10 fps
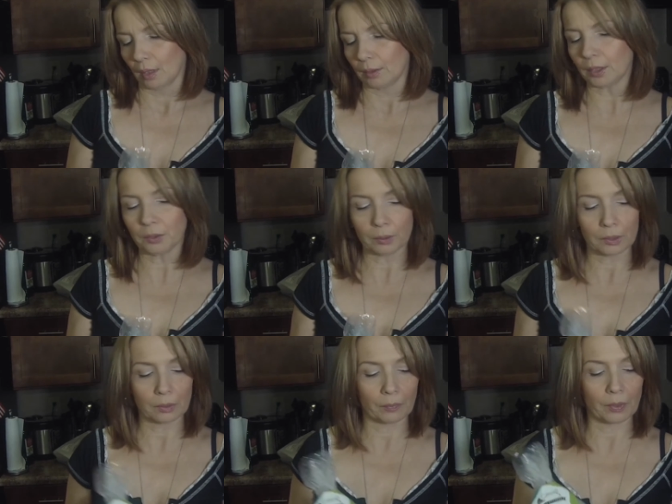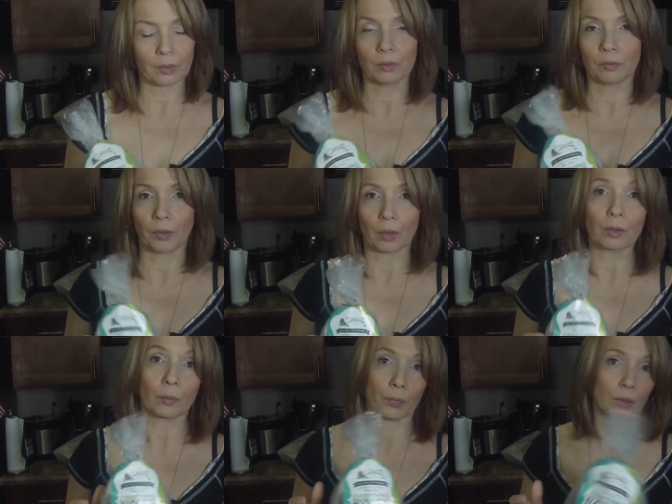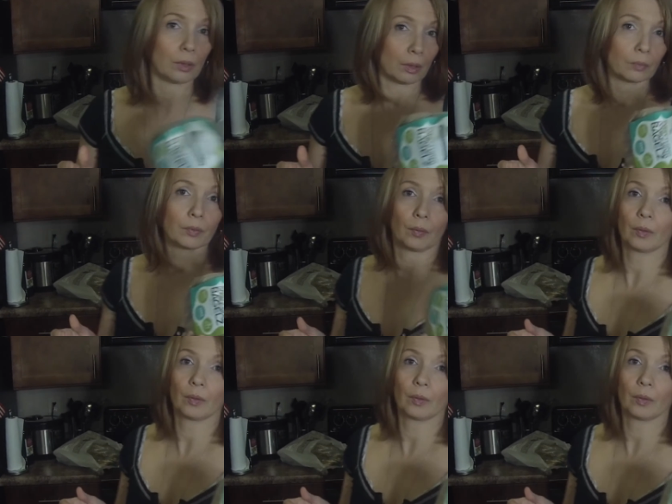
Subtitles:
They're doing something good for our community, for our